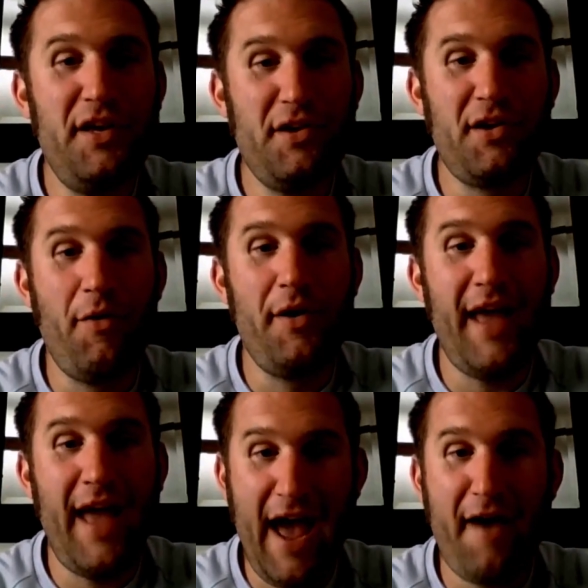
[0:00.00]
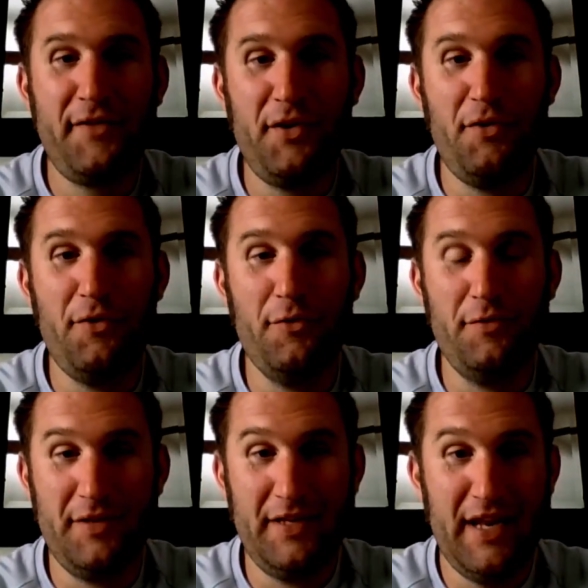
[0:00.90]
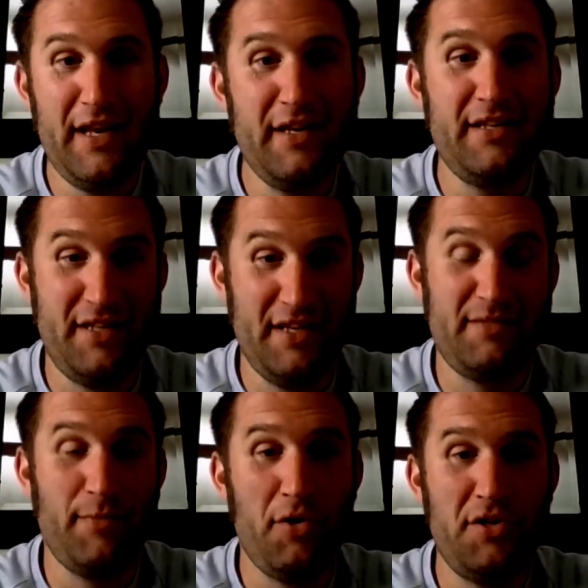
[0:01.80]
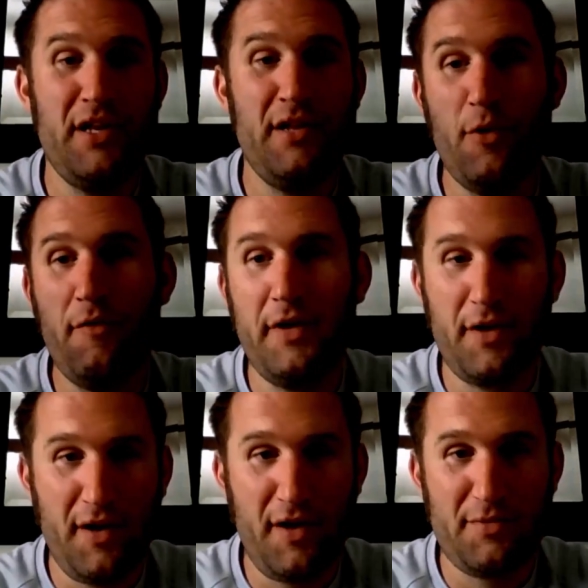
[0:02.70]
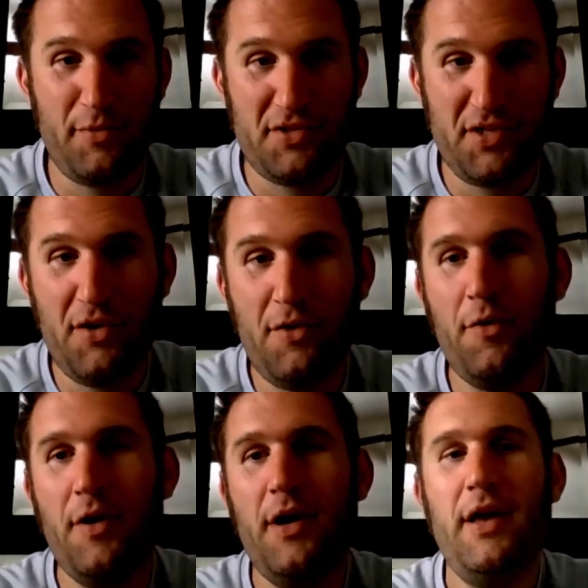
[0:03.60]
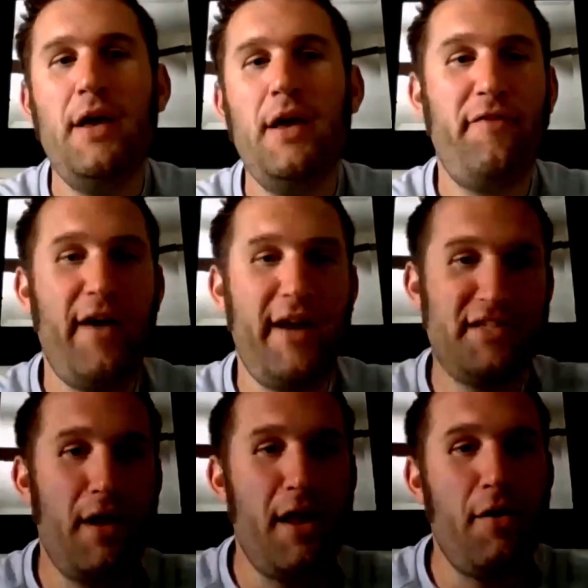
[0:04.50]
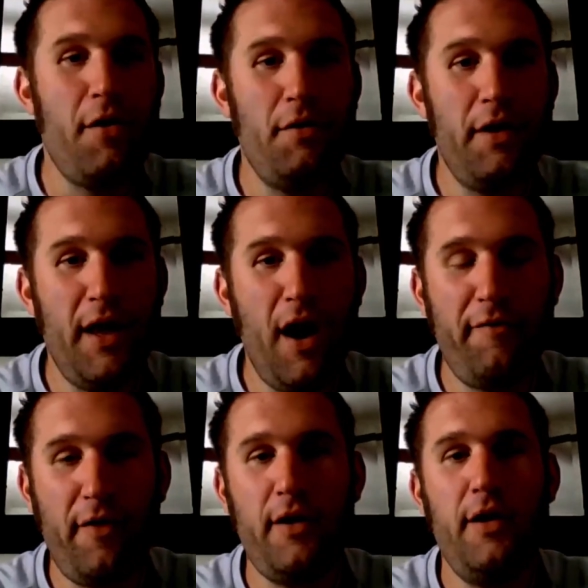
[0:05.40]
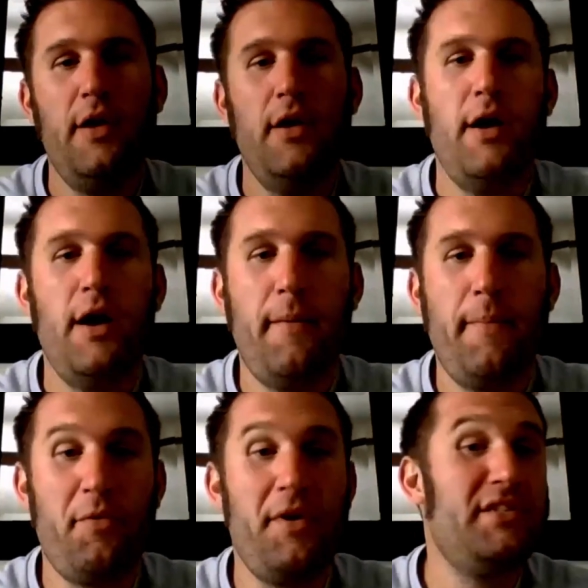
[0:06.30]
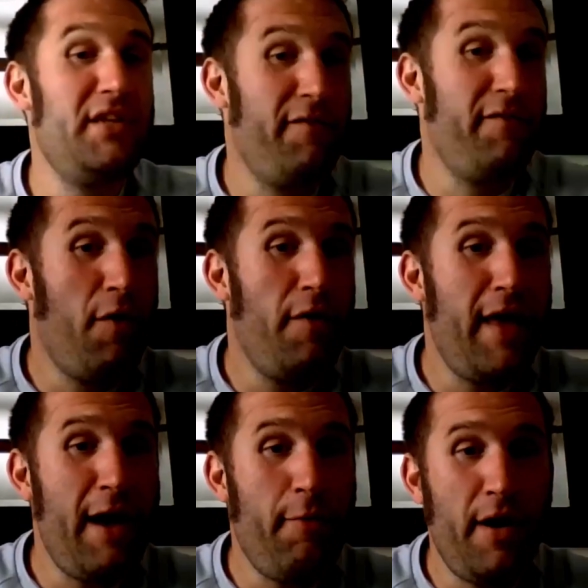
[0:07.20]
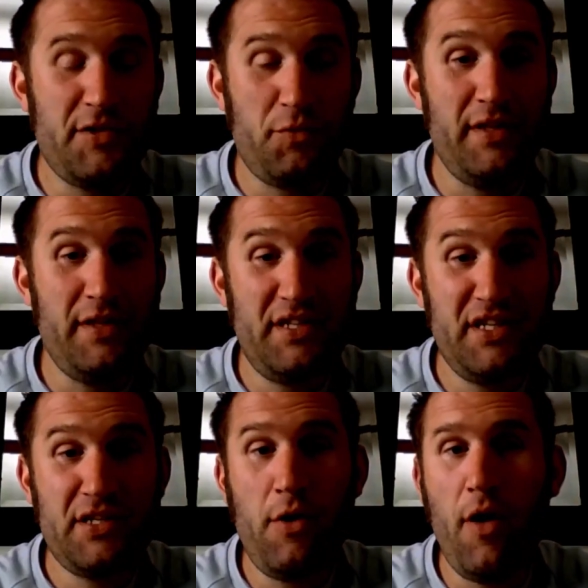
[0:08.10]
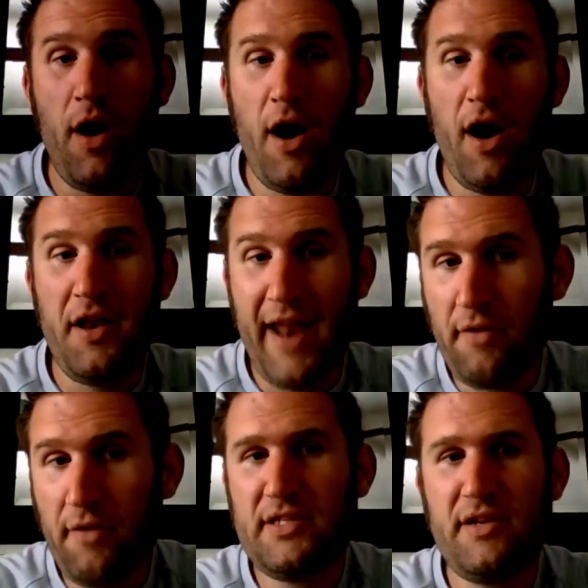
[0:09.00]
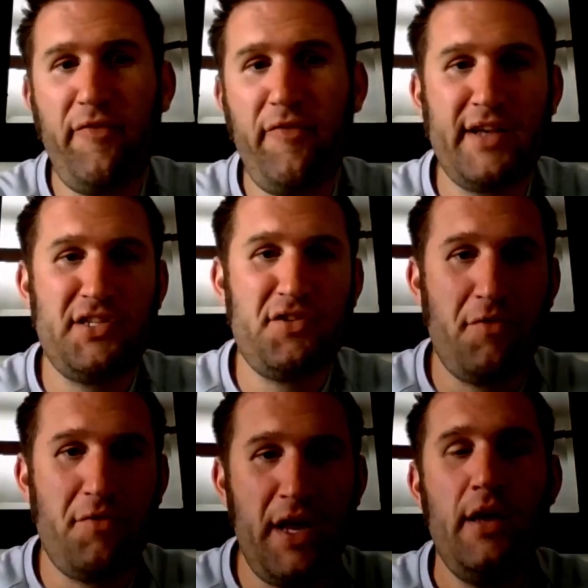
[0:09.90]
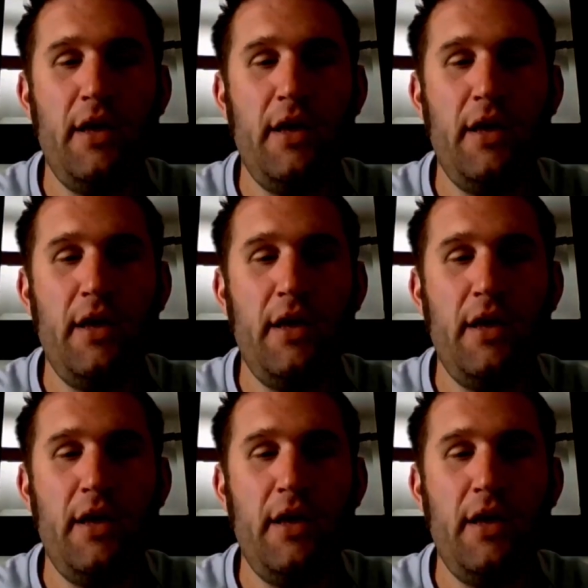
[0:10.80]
they're going to have to get into this motion and moving their customers to the Flex 3.0 annuity offer. The reasoning for that was when Cisco announced Flex 3